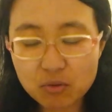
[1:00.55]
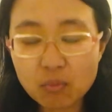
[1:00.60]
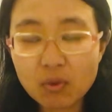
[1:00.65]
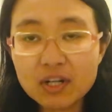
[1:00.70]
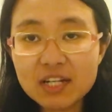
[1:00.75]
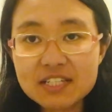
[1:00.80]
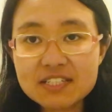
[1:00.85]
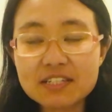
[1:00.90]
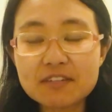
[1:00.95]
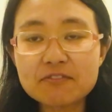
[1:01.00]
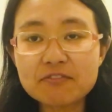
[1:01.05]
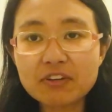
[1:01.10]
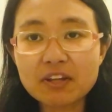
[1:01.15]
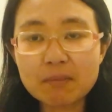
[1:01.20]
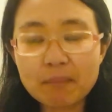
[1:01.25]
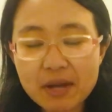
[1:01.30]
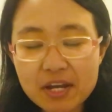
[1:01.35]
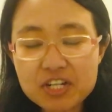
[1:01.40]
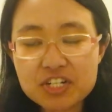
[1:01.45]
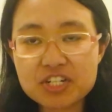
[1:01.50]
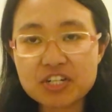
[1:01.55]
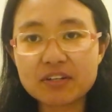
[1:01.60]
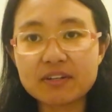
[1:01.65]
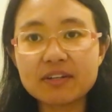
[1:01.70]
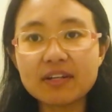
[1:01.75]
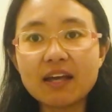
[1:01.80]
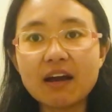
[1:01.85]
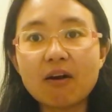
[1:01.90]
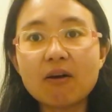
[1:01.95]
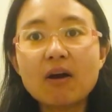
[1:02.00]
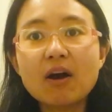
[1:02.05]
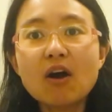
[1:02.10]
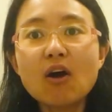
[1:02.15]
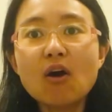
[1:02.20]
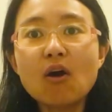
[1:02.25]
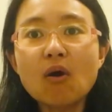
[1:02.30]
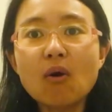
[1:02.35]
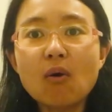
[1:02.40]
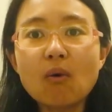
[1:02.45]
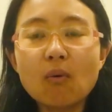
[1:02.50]
What is inflammation?
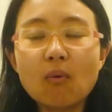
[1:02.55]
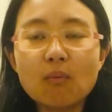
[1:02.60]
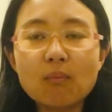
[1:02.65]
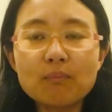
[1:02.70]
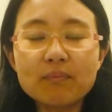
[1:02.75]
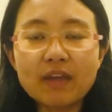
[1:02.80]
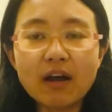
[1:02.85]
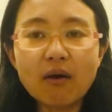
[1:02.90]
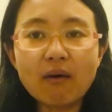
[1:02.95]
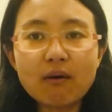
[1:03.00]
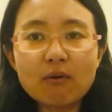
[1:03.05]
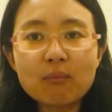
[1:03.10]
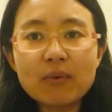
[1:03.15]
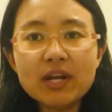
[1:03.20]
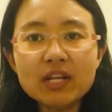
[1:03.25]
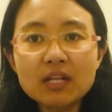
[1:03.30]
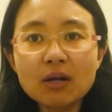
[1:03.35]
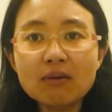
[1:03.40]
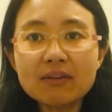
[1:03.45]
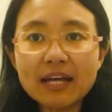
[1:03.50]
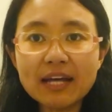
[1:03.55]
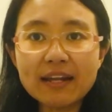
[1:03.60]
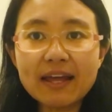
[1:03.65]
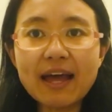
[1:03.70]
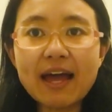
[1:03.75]
Now we know that